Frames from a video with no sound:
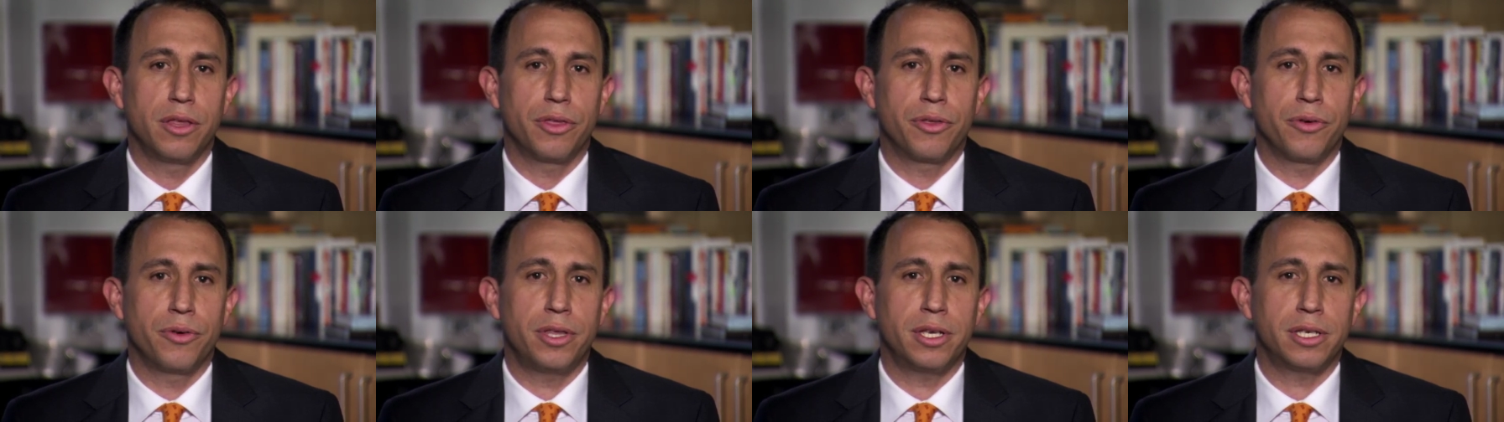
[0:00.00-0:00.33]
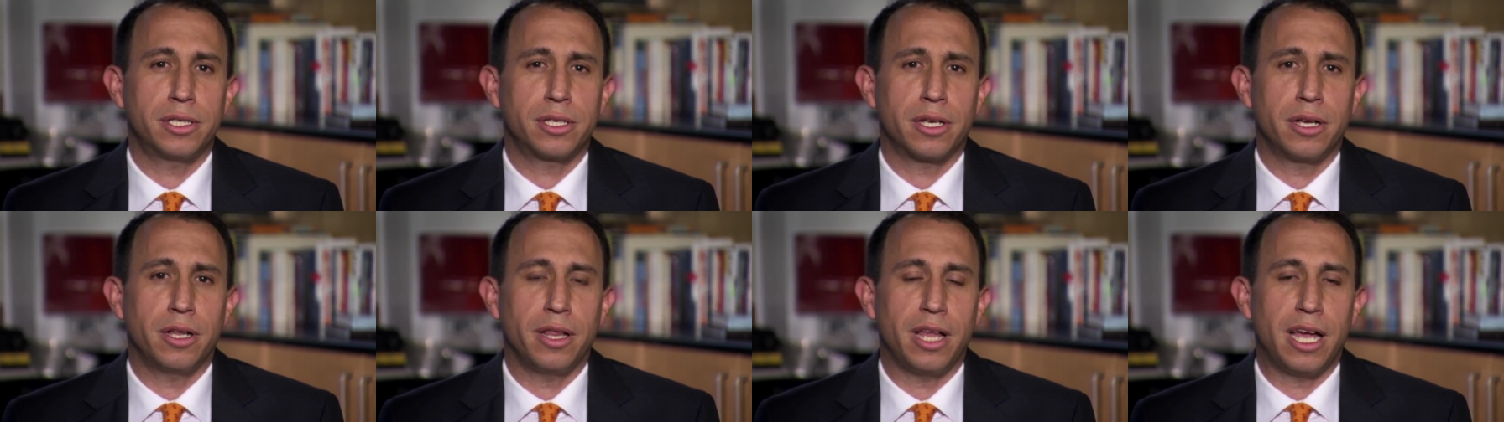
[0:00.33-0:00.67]
Through
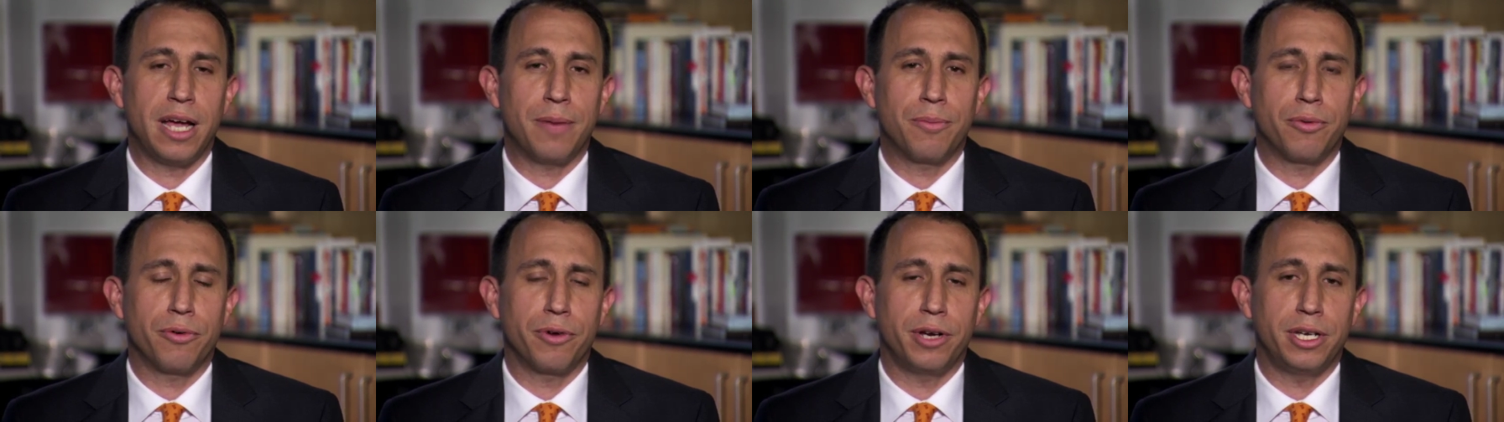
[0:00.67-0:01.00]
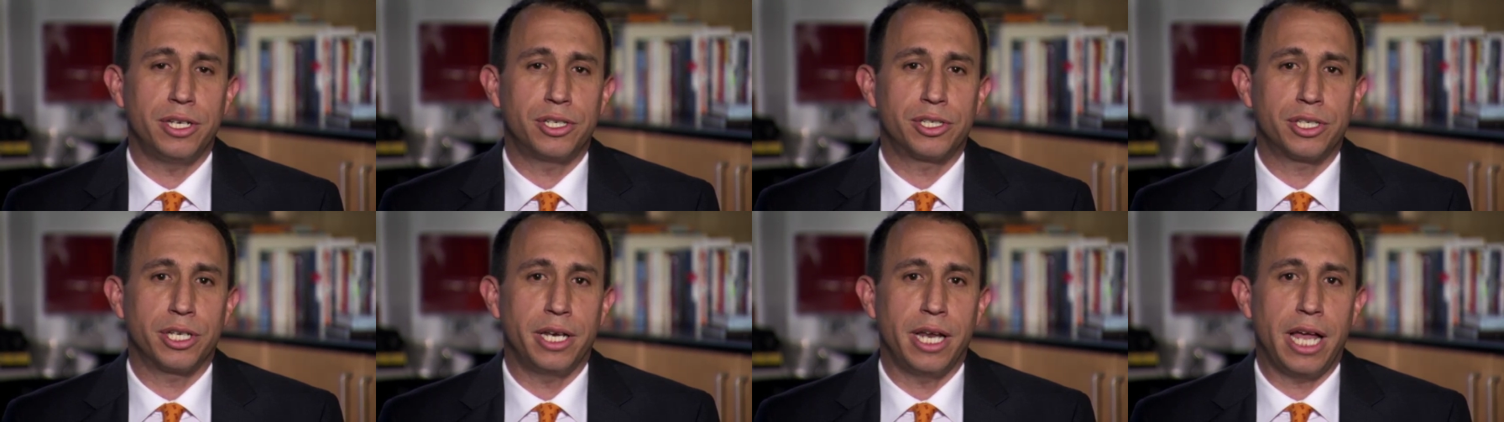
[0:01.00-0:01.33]
this
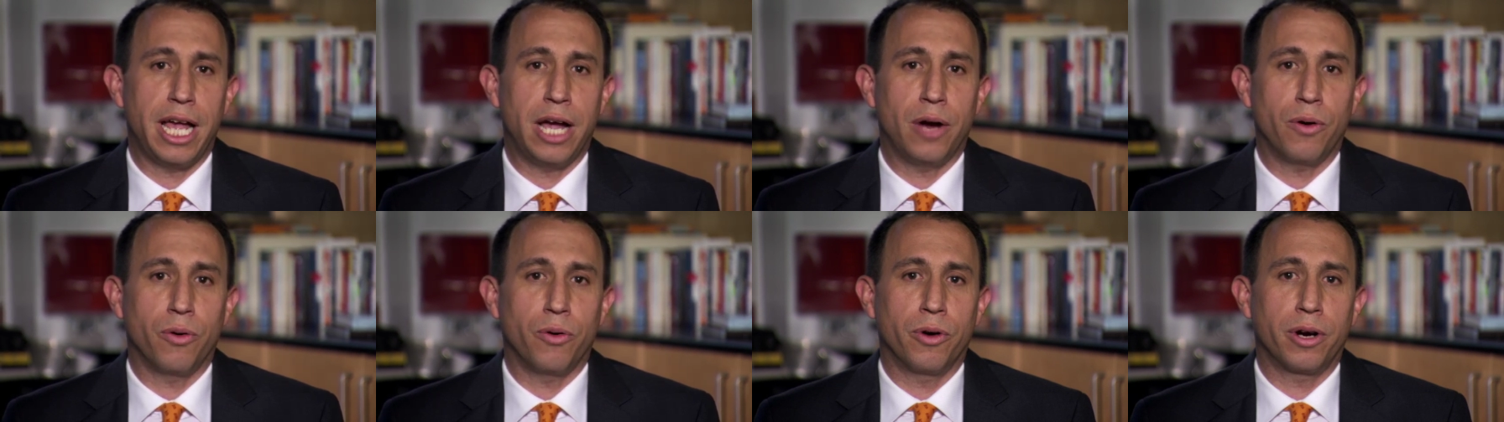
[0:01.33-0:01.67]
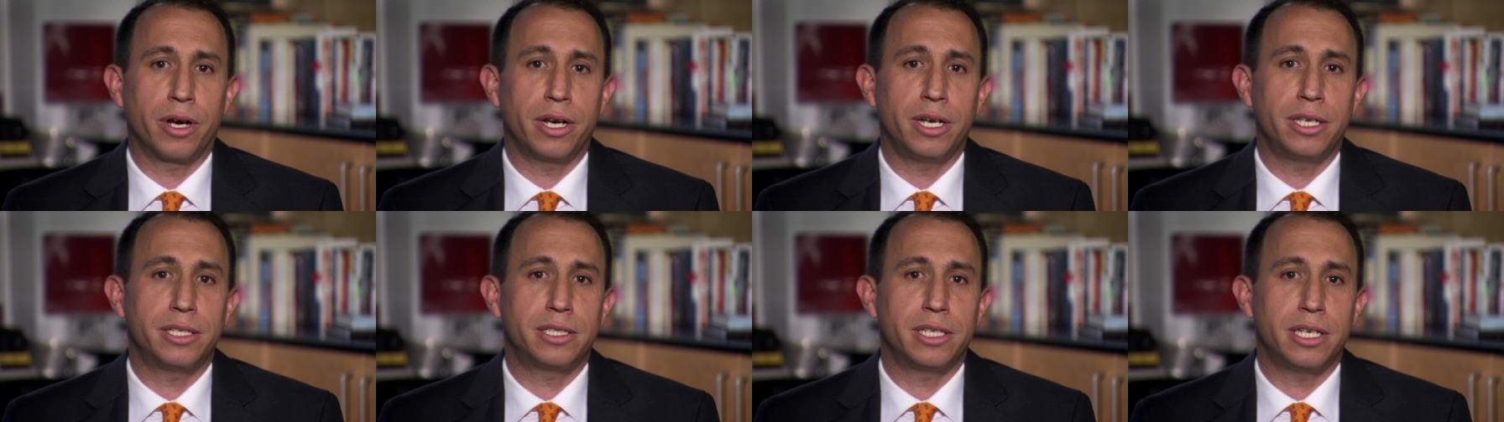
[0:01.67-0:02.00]
collaboration, our
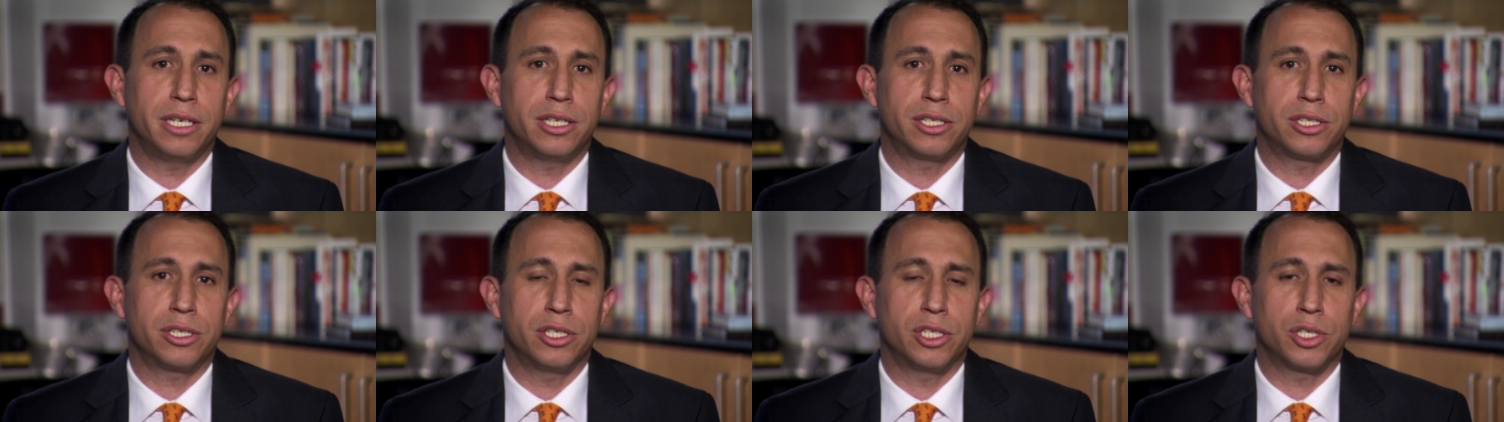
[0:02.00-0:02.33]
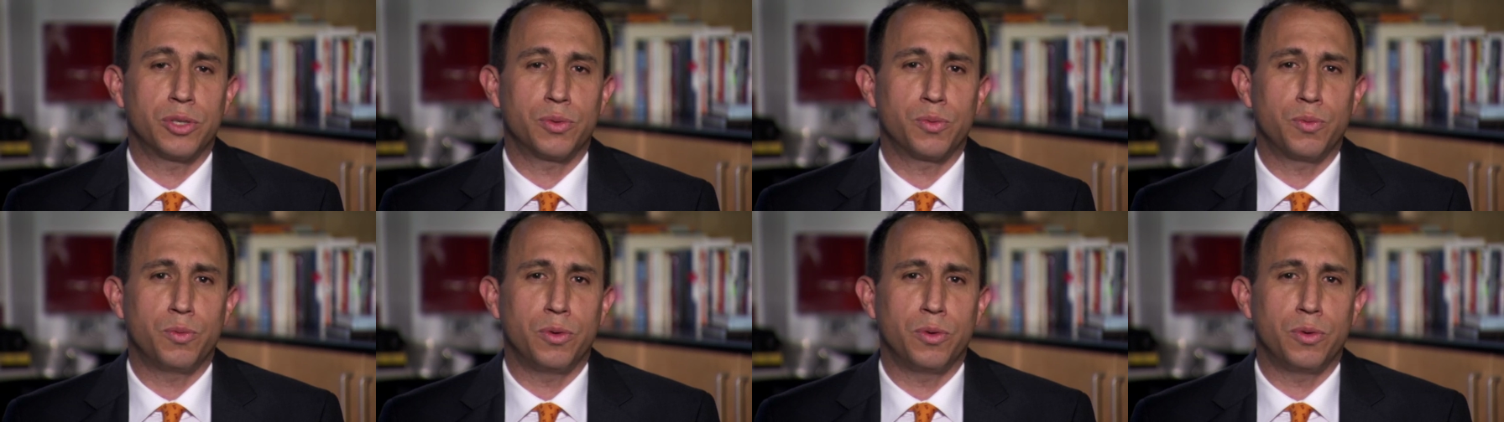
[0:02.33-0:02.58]
organizations